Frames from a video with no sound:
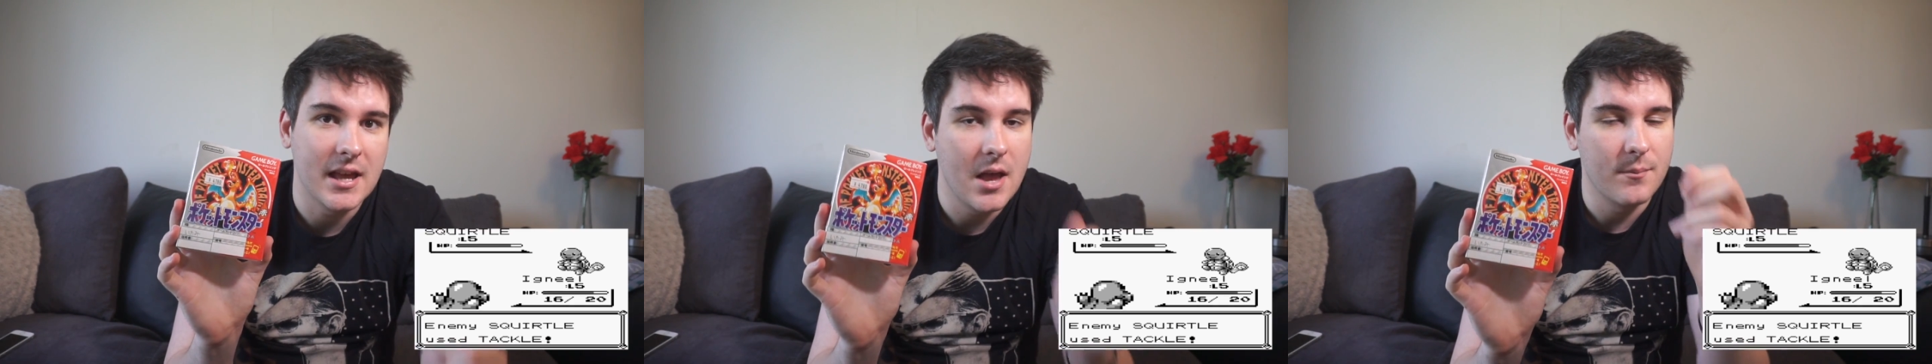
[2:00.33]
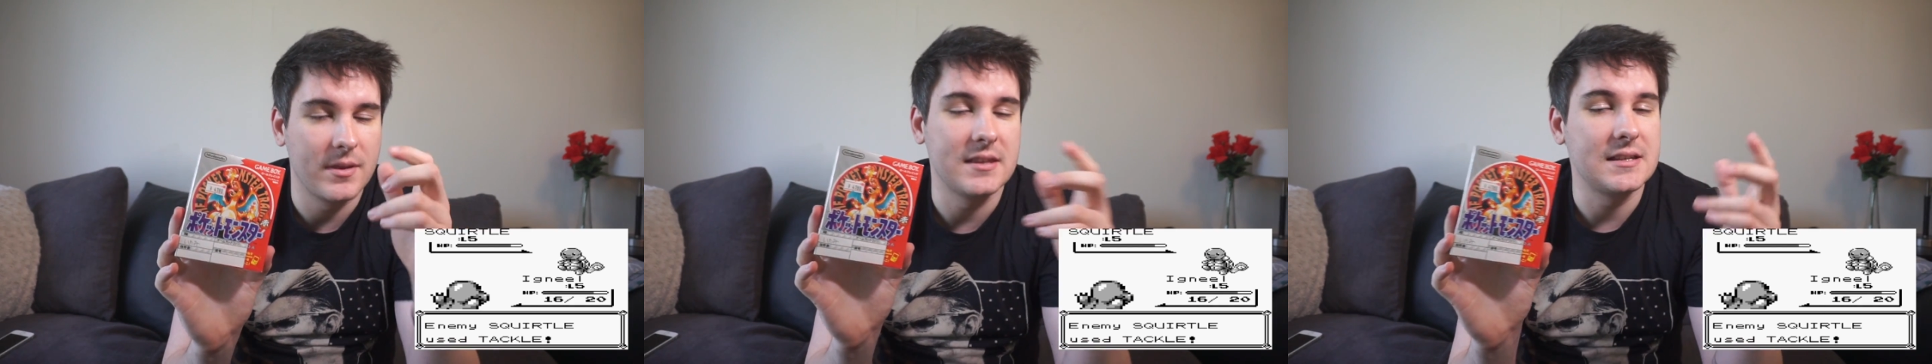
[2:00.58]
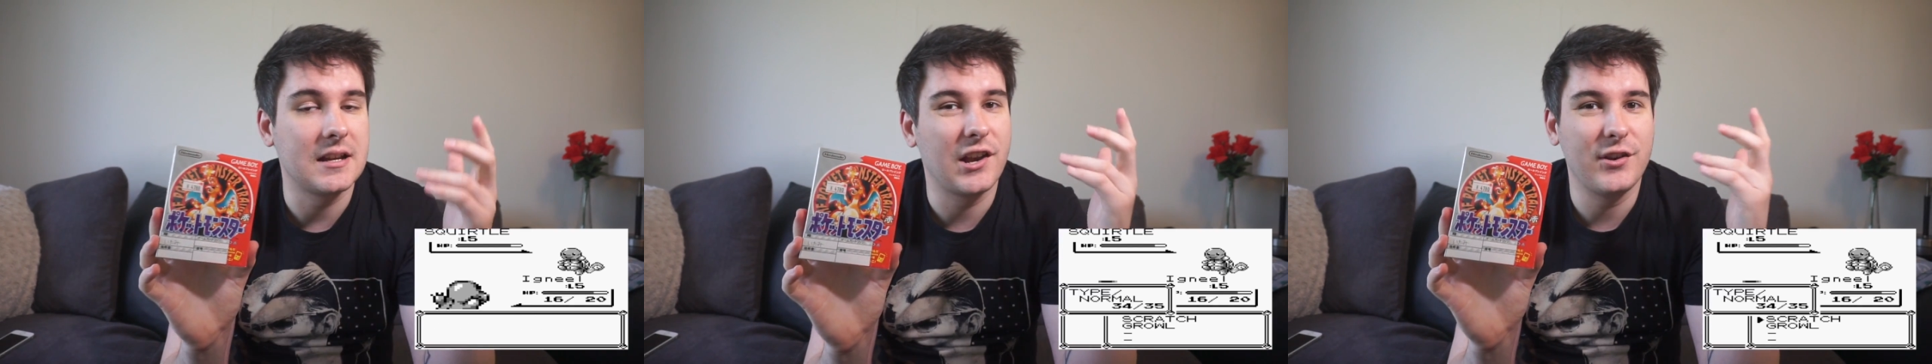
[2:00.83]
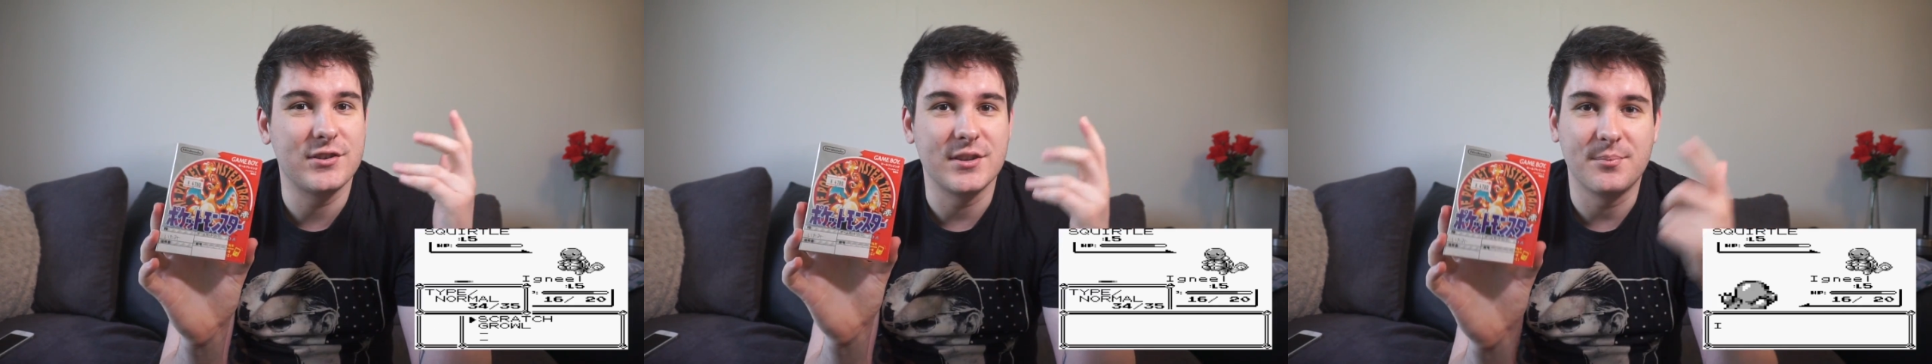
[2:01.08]
but this
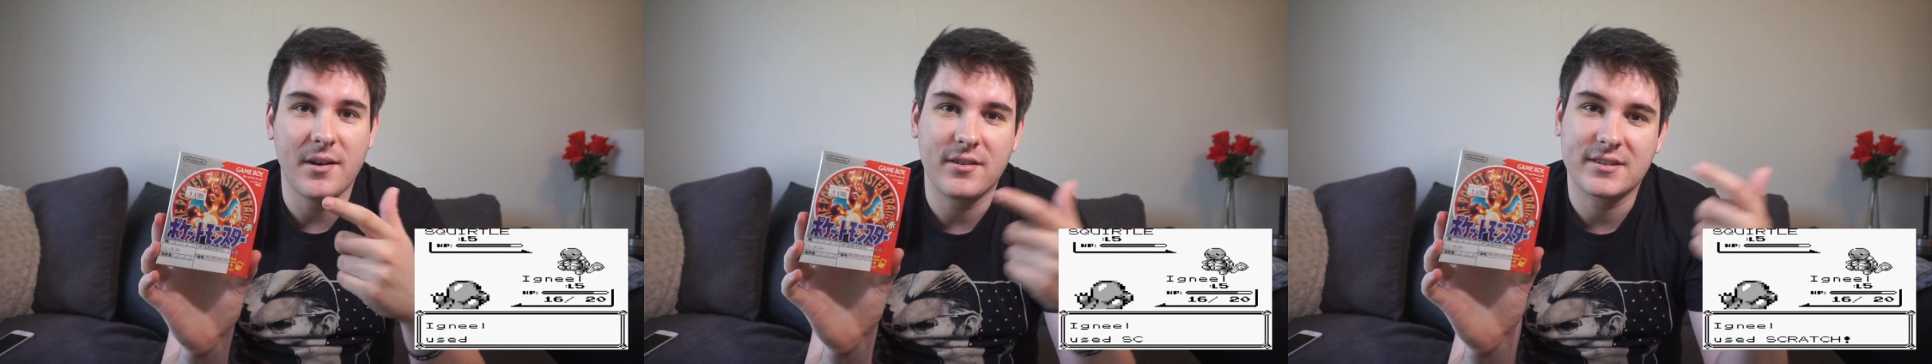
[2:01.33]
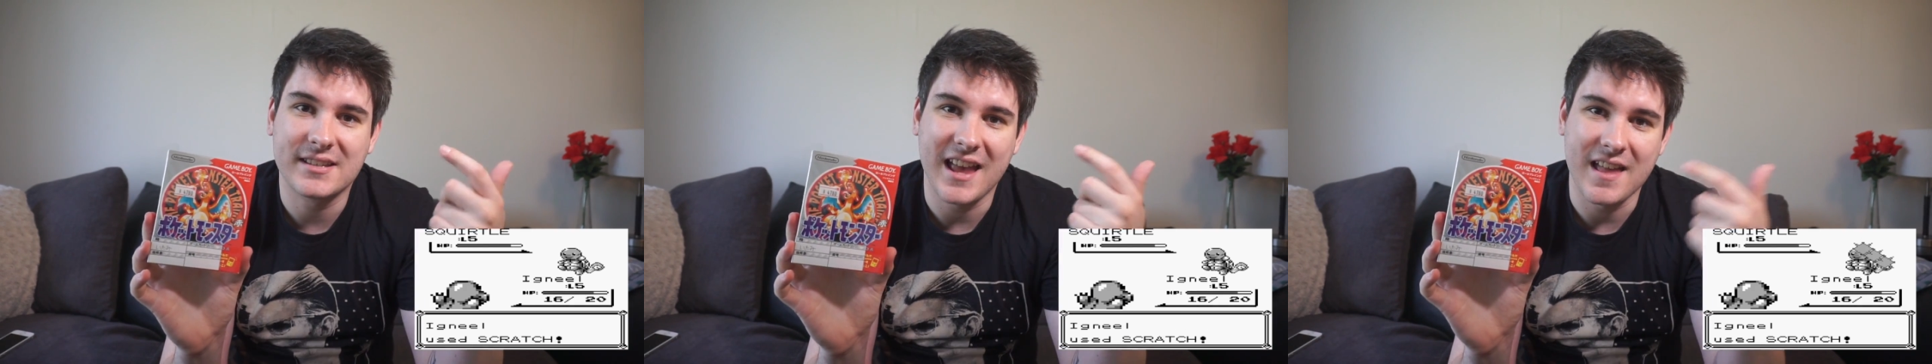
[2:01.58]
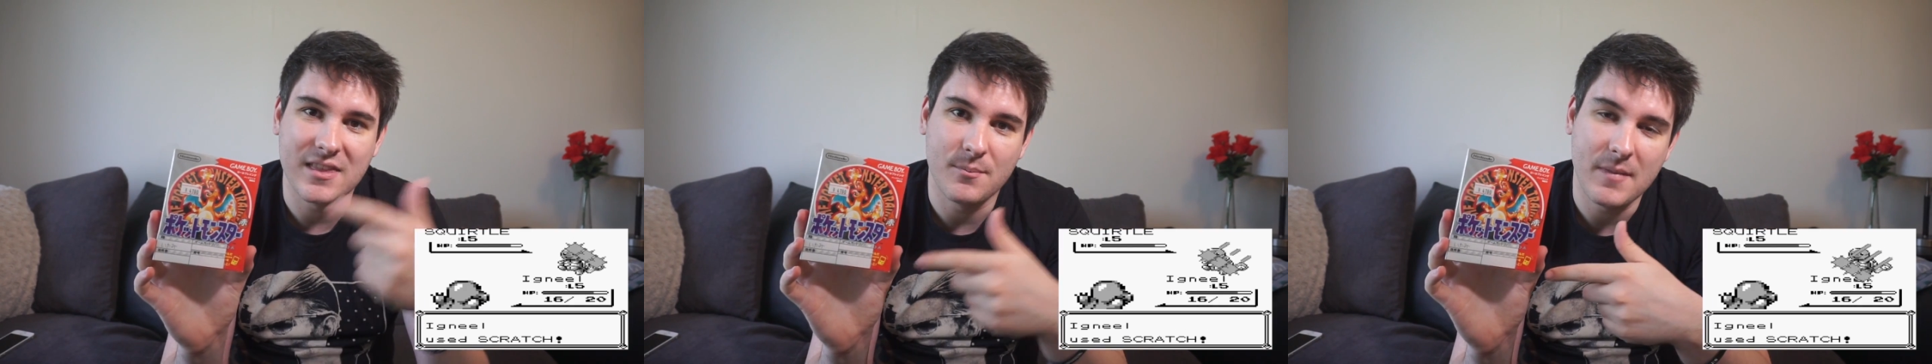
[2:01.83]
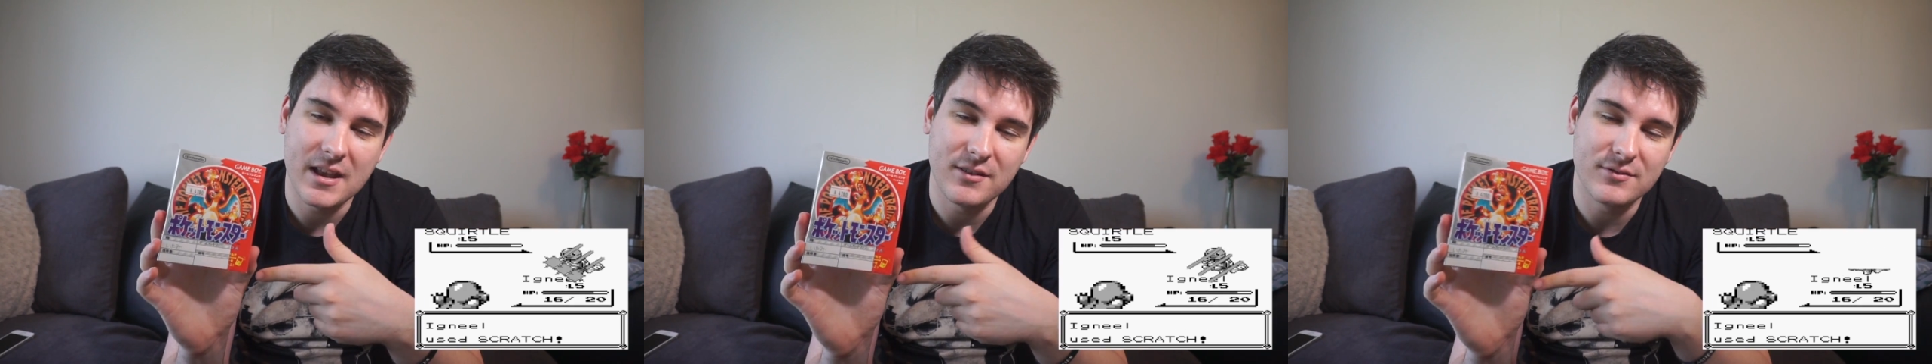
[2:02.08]
includes the box and the
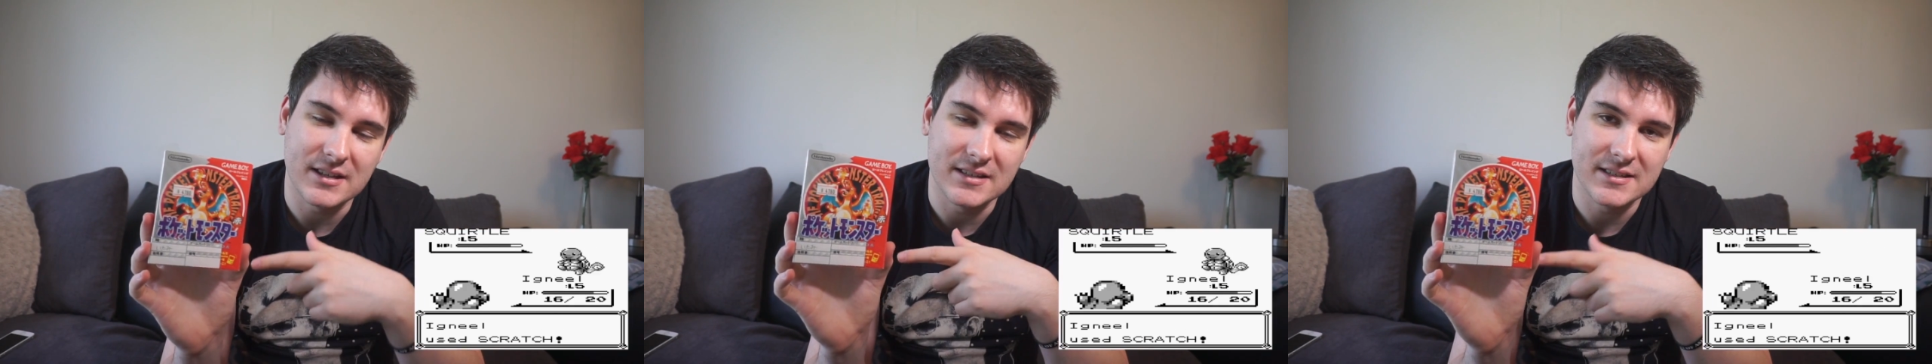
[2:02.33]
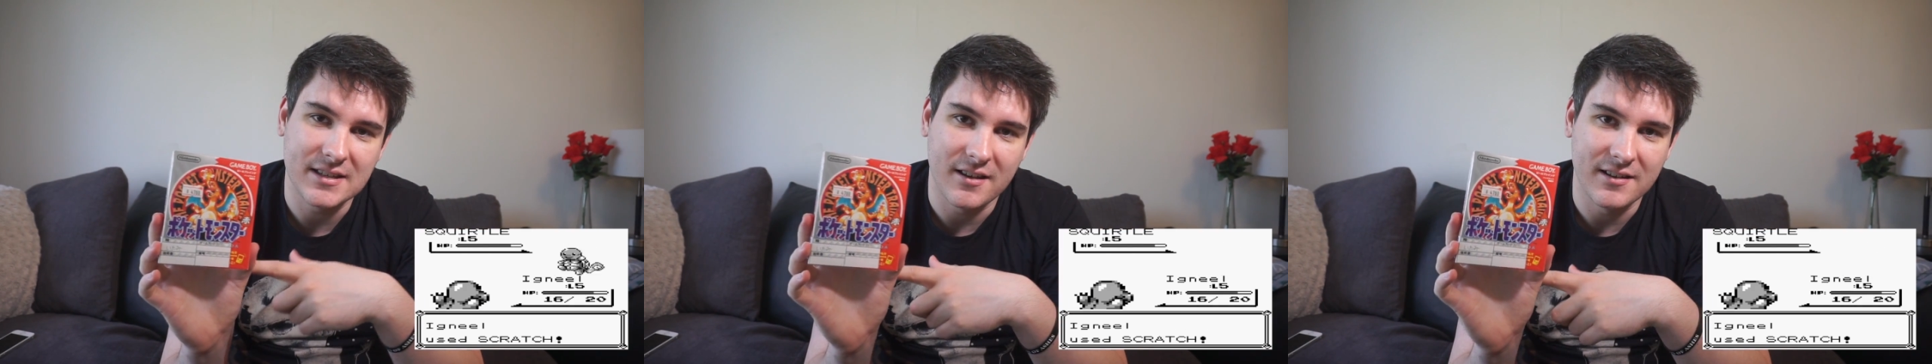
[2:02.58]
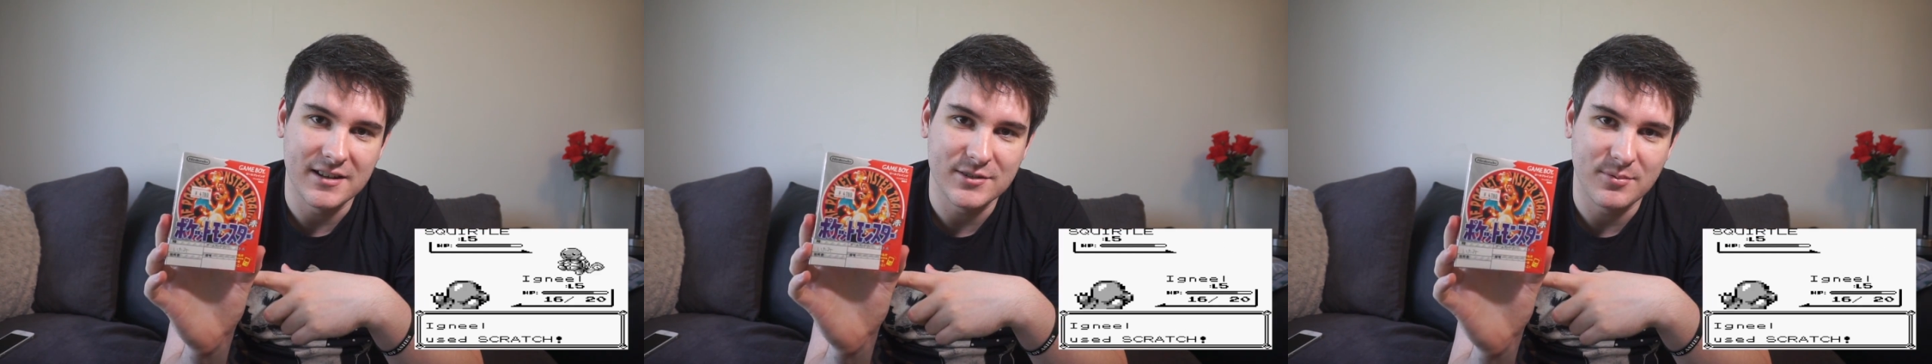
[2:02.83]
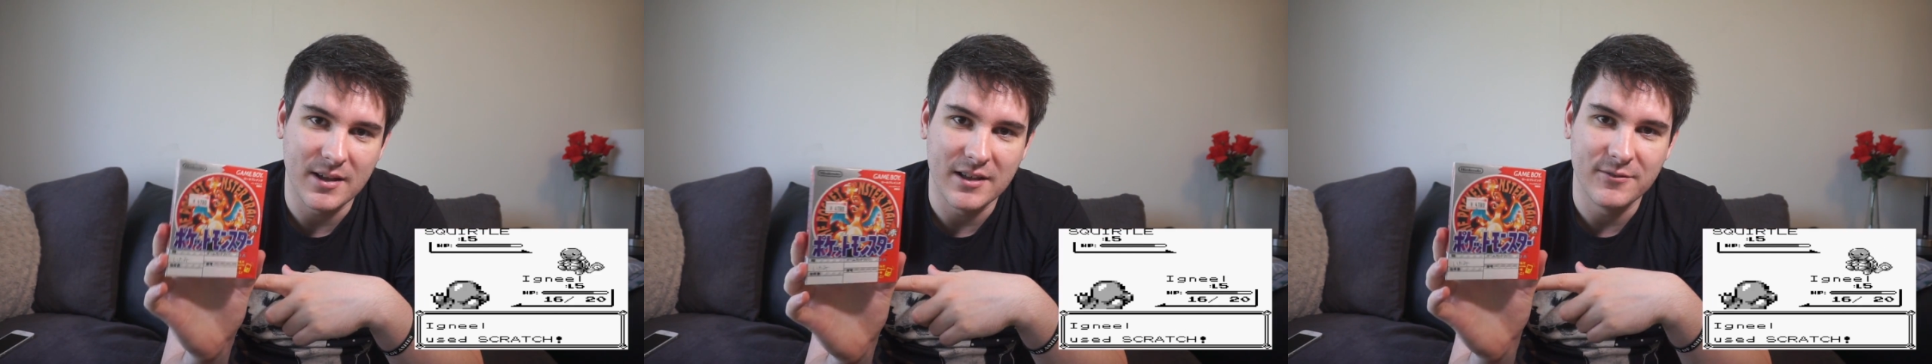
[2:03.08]
manuals inside as
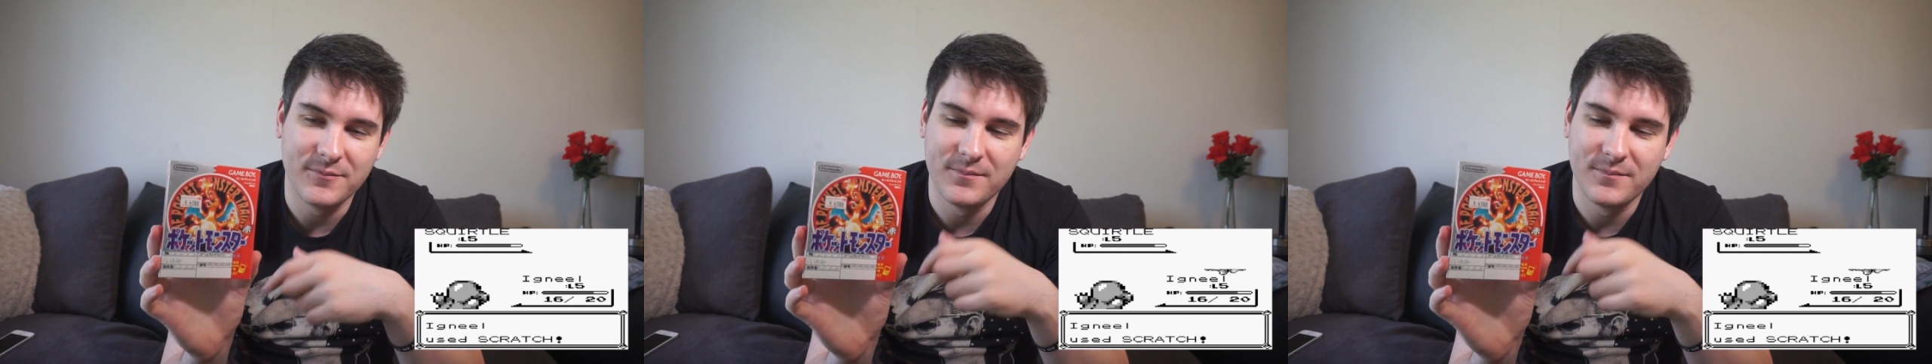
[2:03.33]
well.